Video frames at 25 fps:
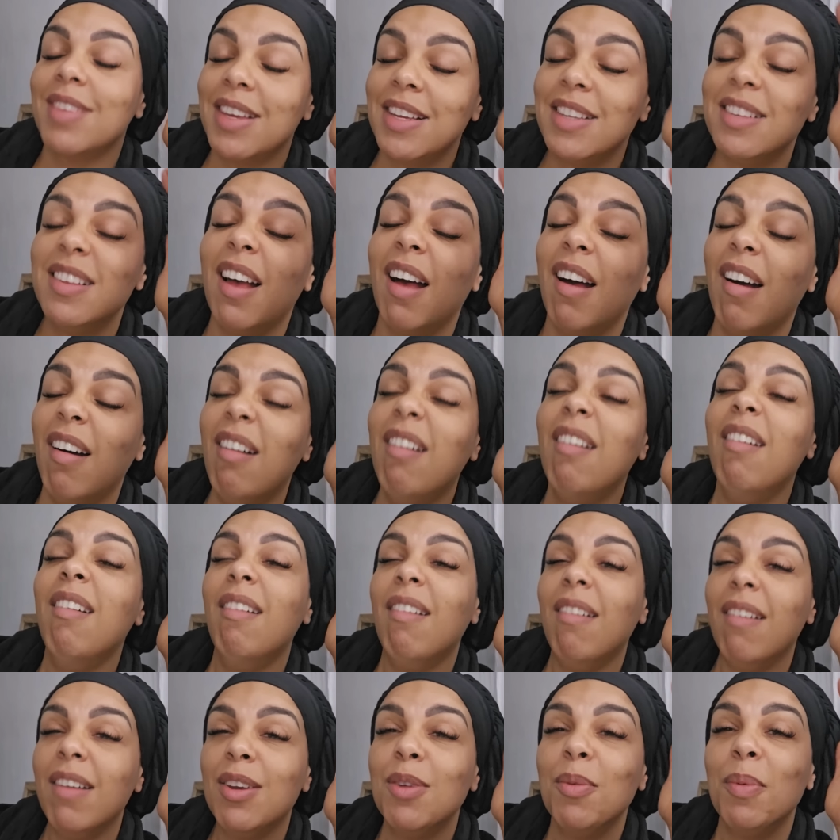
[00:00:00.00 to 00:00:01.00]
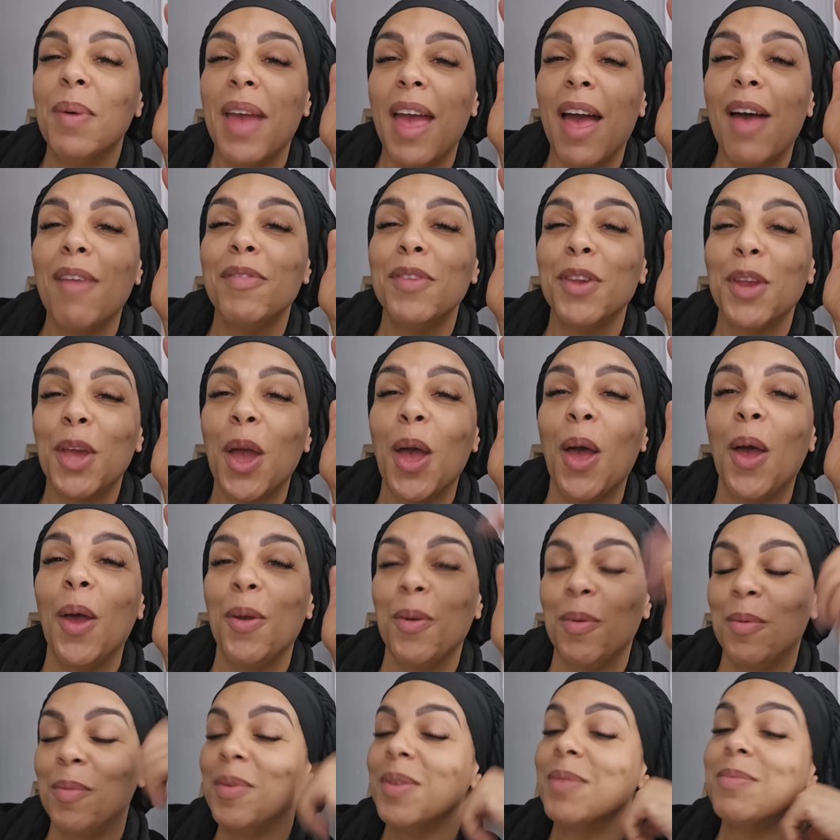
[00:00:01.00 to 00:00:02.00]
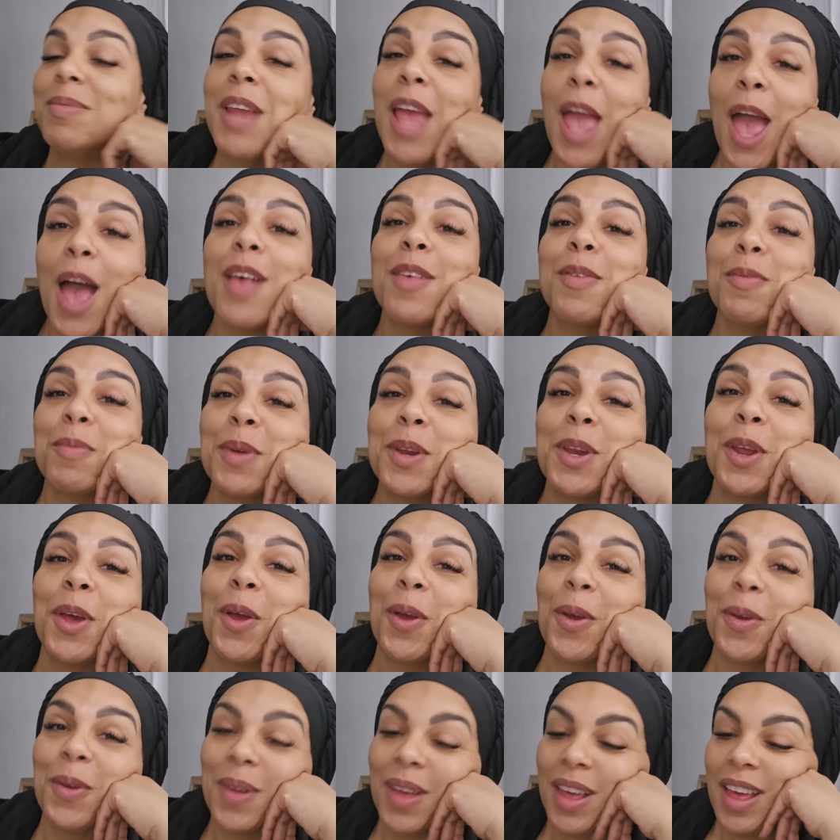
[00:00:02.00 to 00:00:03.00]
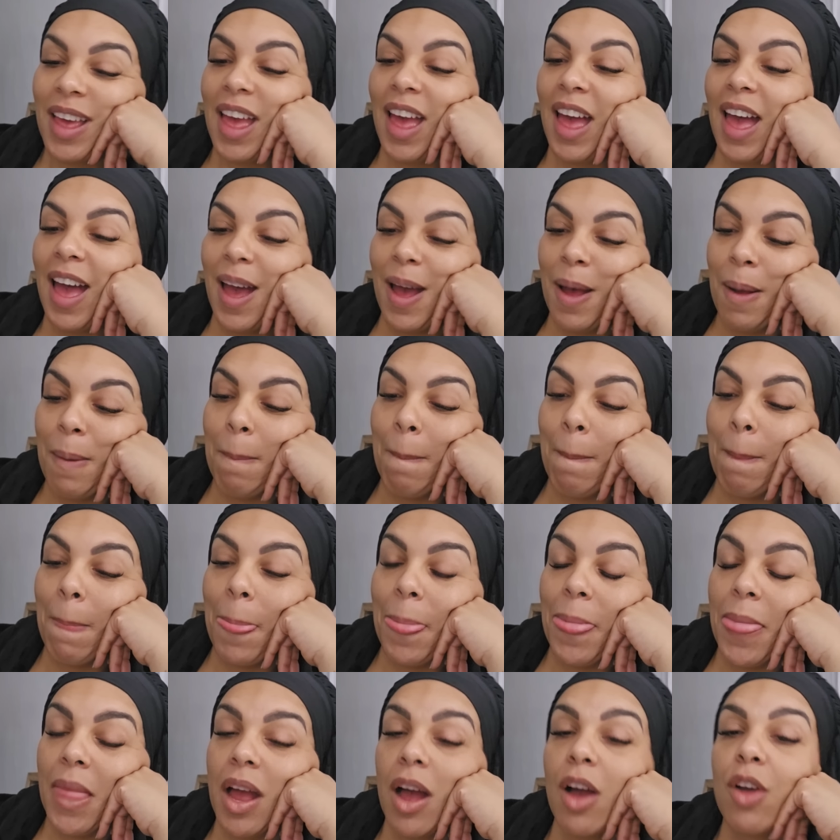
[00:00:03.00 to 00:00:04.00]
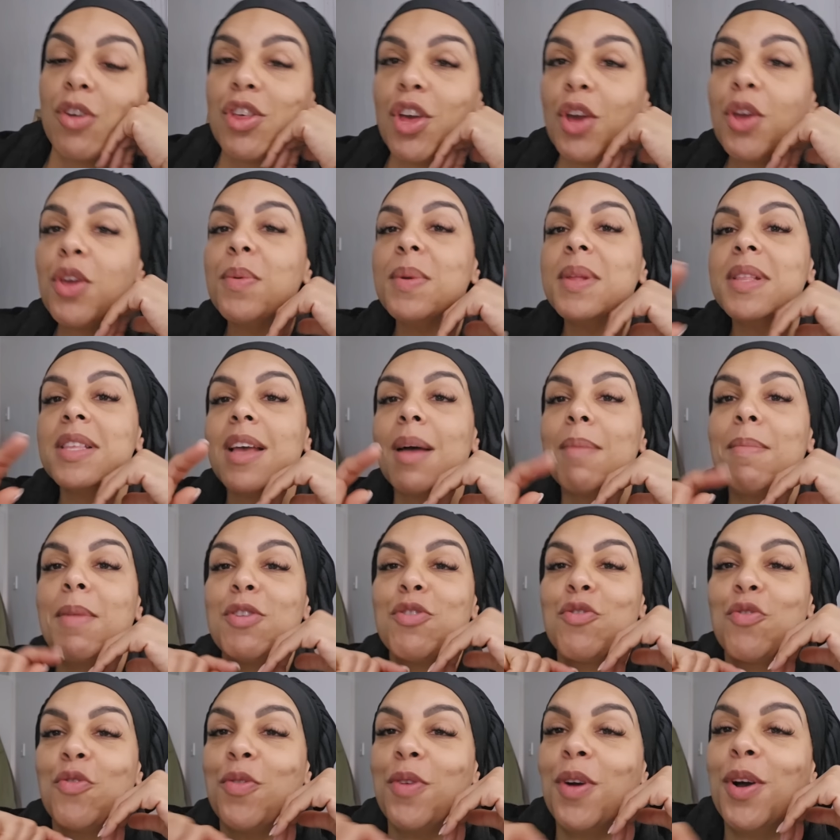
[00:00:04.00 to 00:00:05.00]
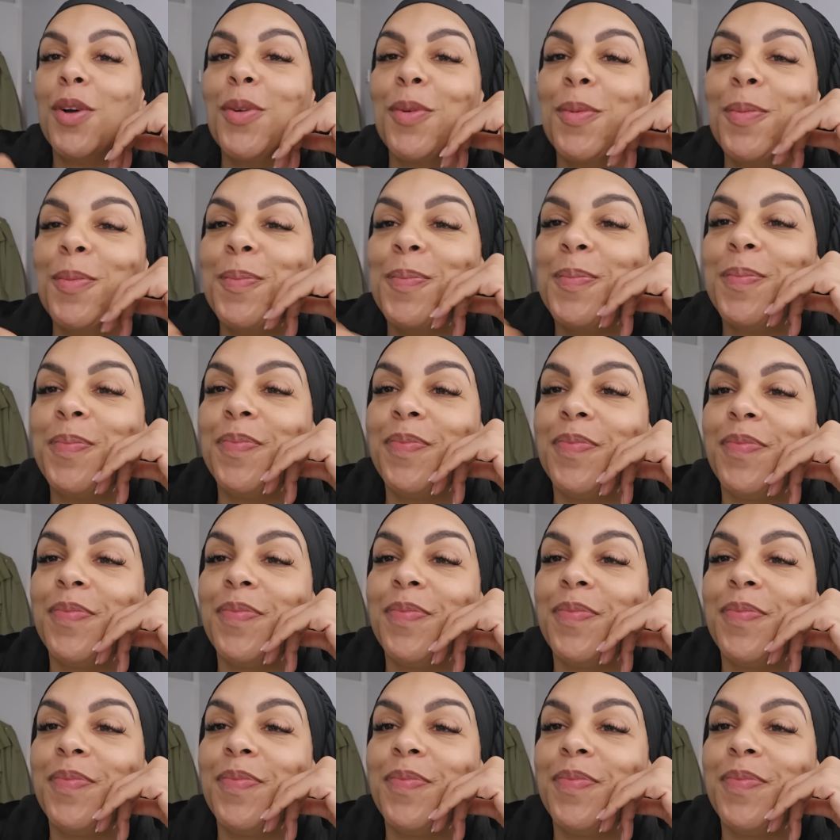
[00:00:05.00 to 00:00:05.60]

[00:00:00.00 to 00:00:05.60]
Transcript: He's like, oh, do we have to go? And yes, we do. I'll show you inside my drawer, hold on.